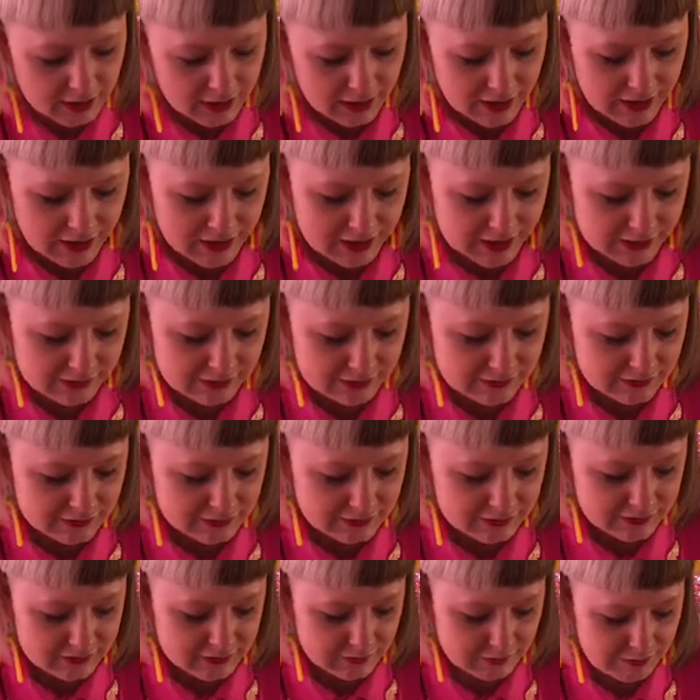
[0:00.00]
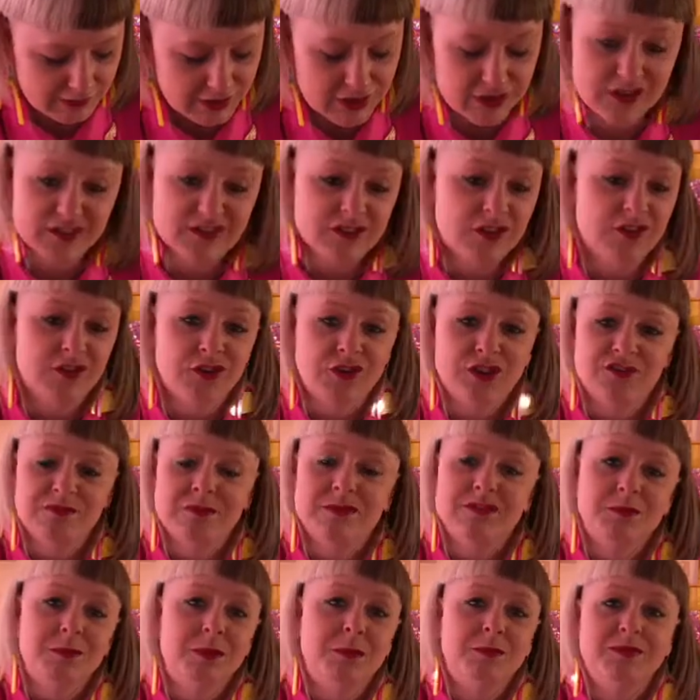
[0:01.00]
And because on the
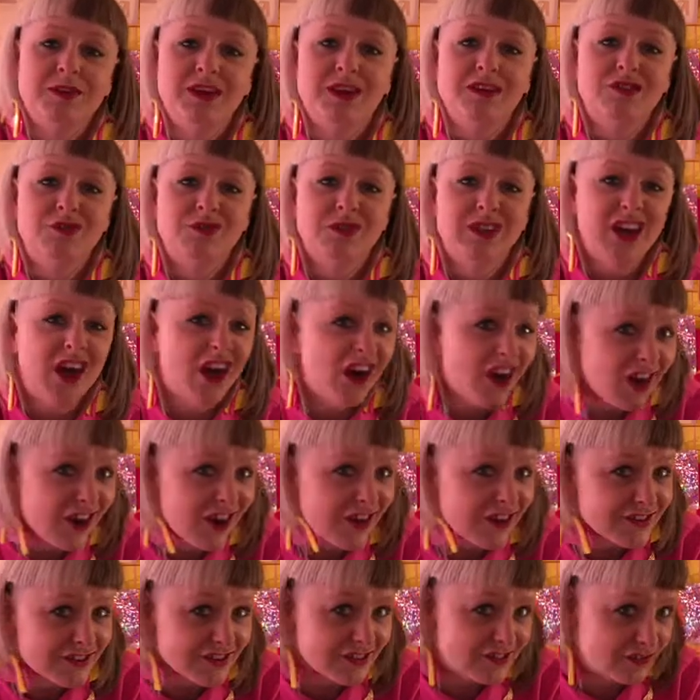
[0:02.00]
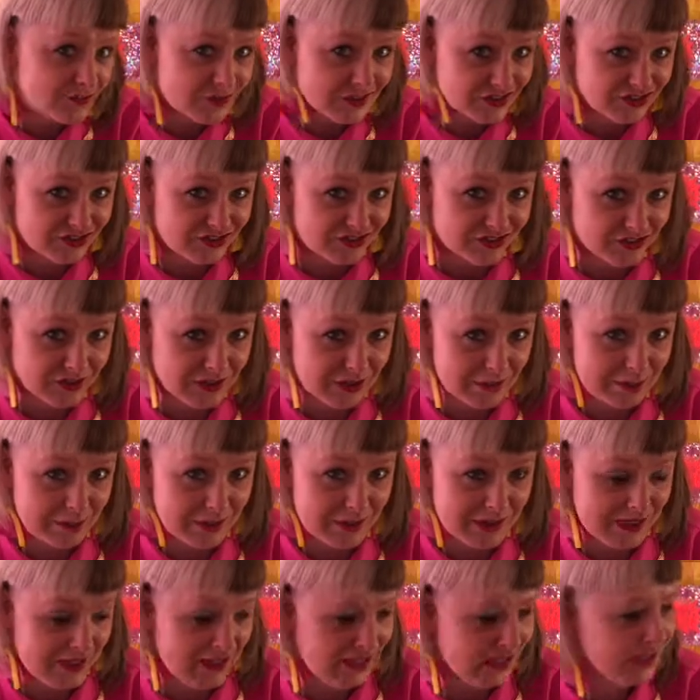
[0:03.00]
government's website it's really hard to register a
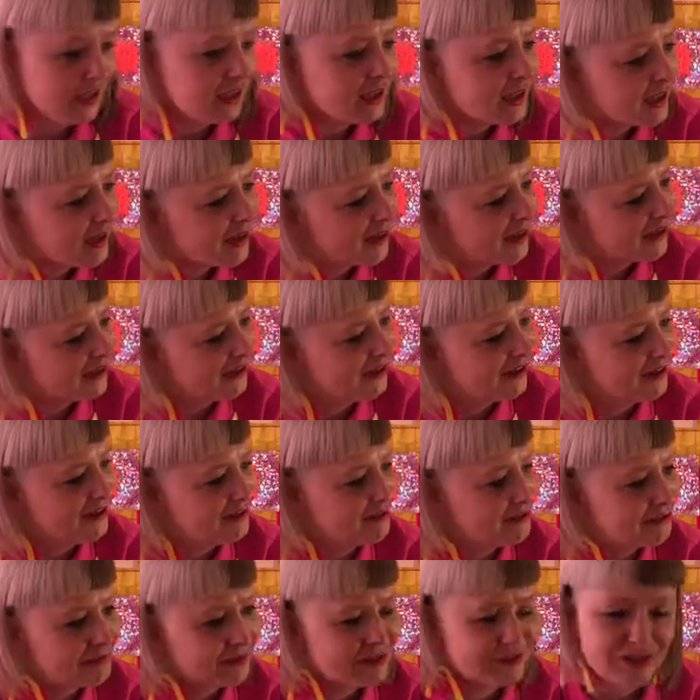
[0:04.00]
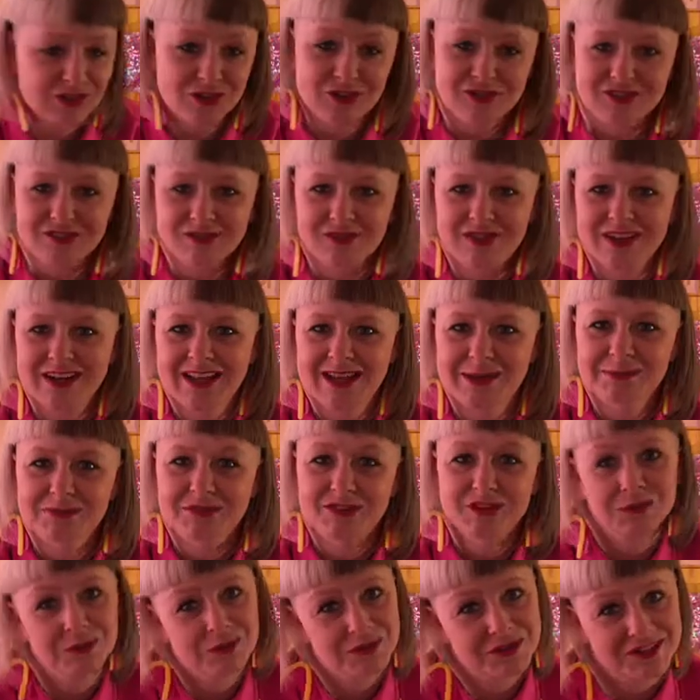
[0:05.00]
company because lots of the names
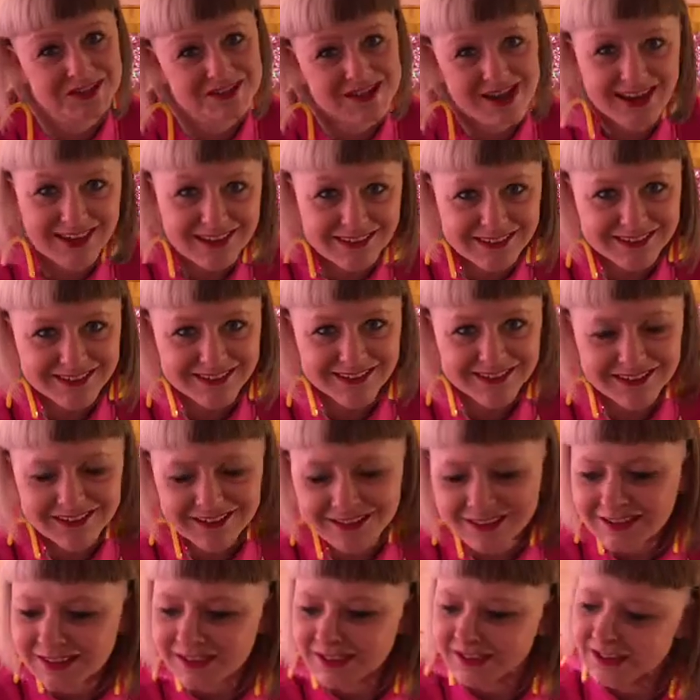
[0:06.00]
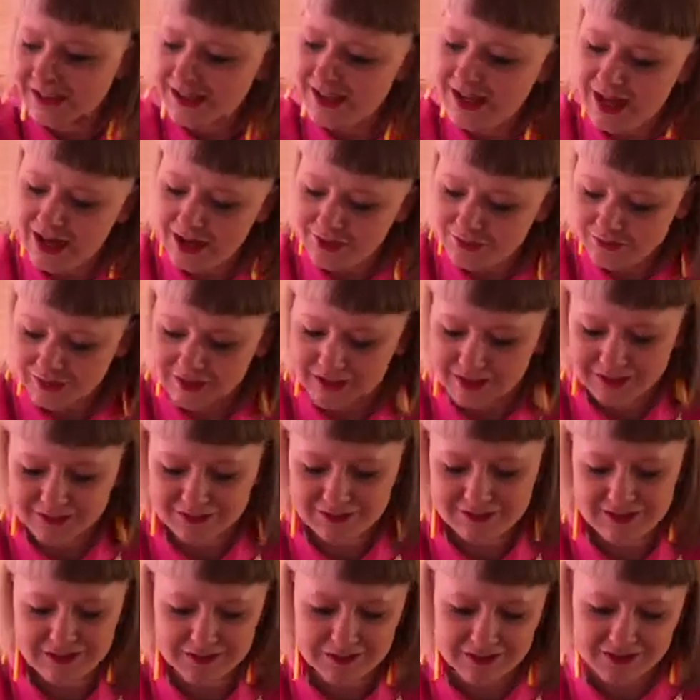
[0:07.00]
that you want are taken, you have to kind of
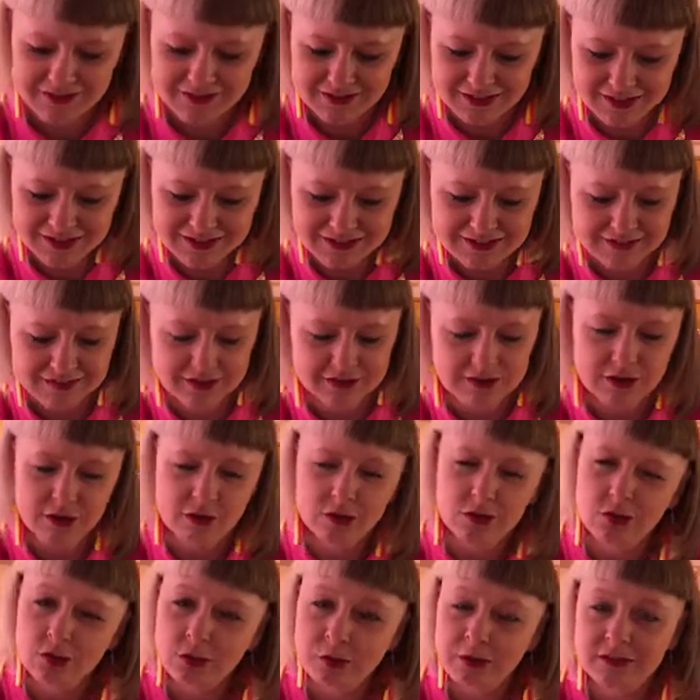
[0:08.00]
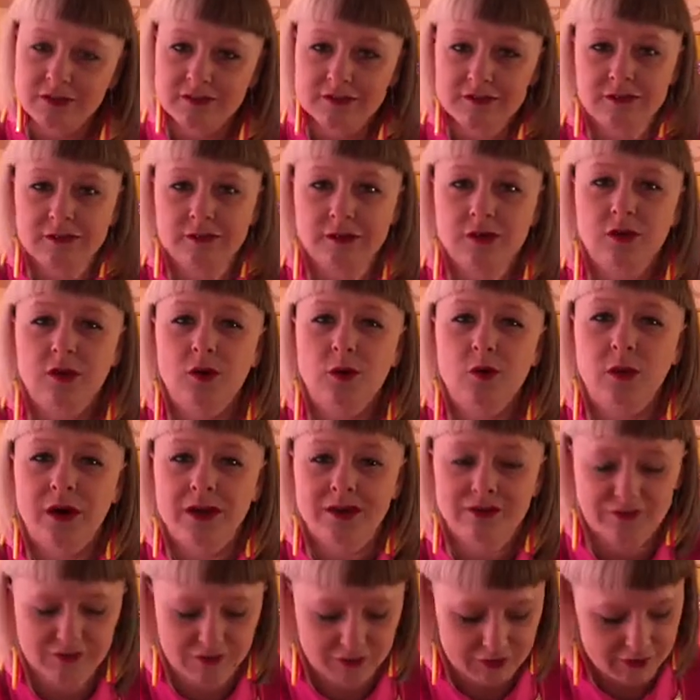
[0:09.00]
sit with these ideas that don't always
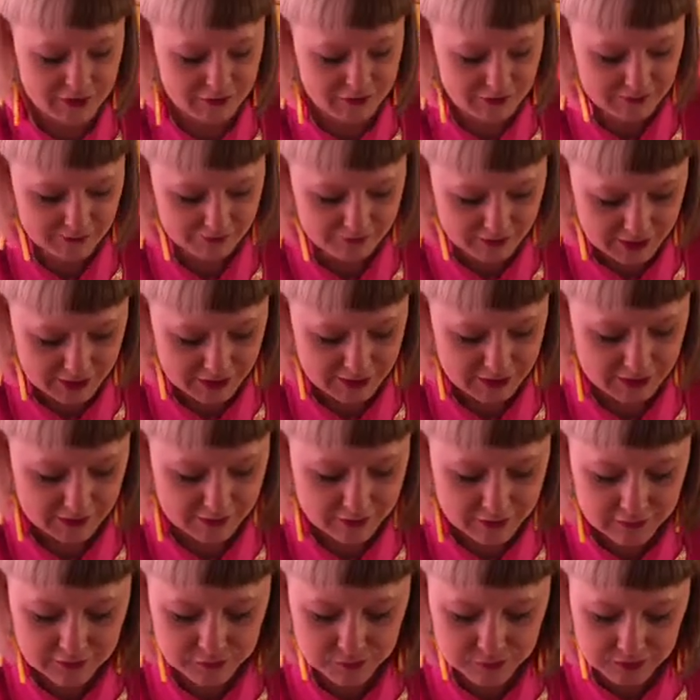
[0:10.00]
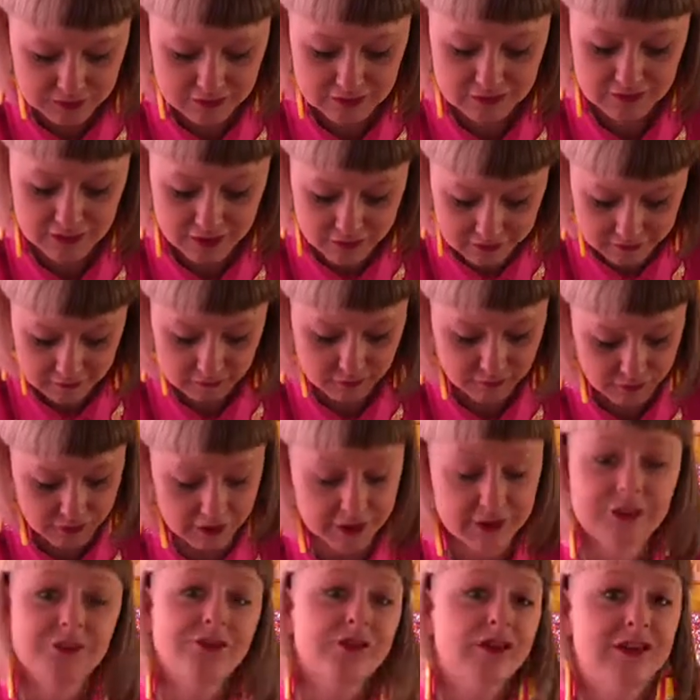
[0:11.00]
quite feel like they fit. I think this one does feel
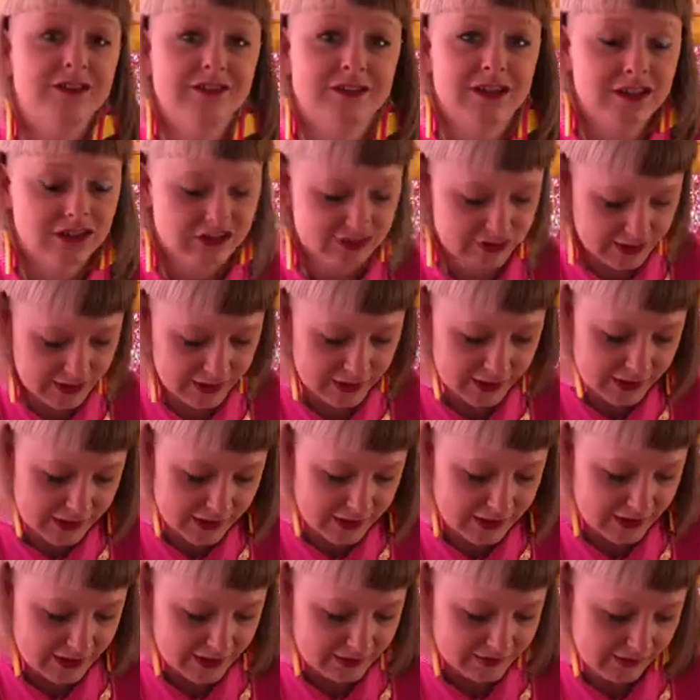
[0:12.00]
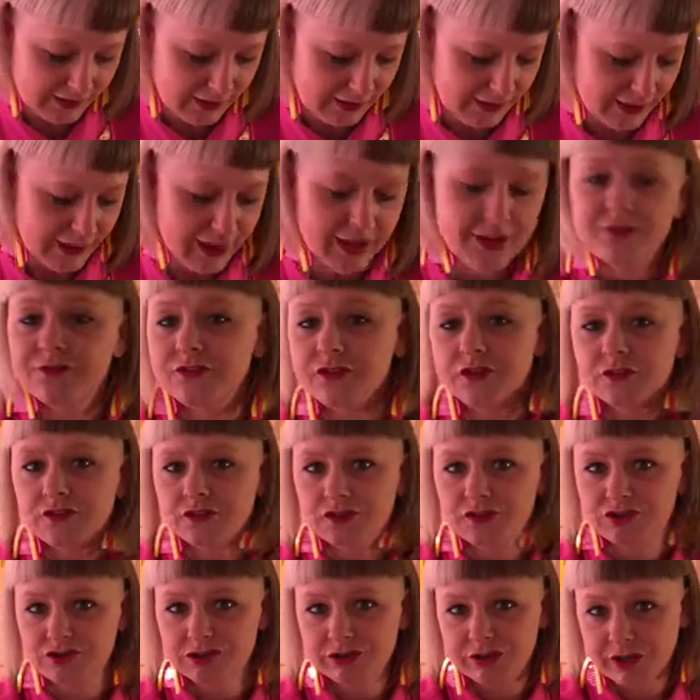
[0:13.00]
like it fits actually. It's Life
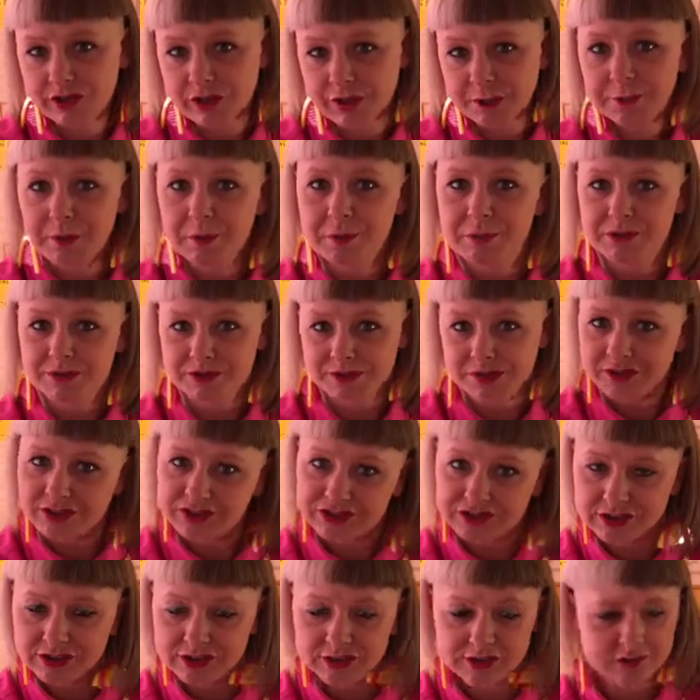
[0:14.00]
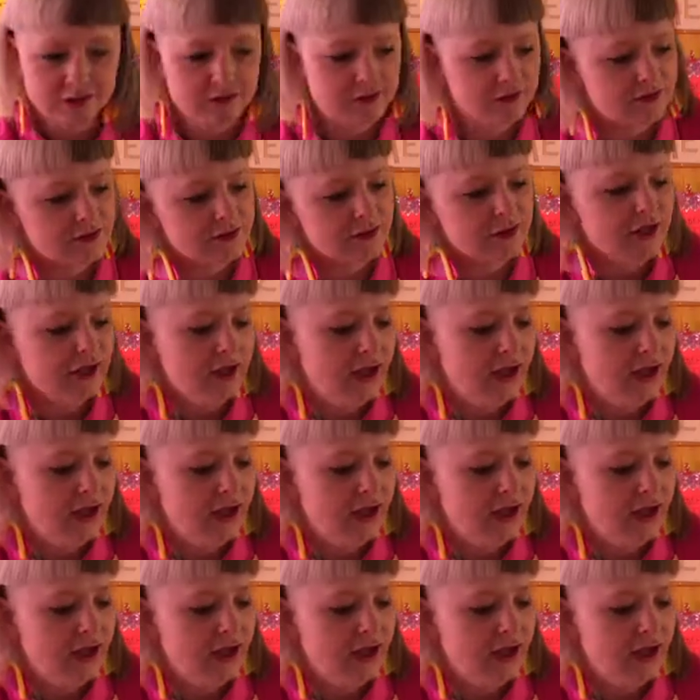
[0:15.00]
Studio Productions,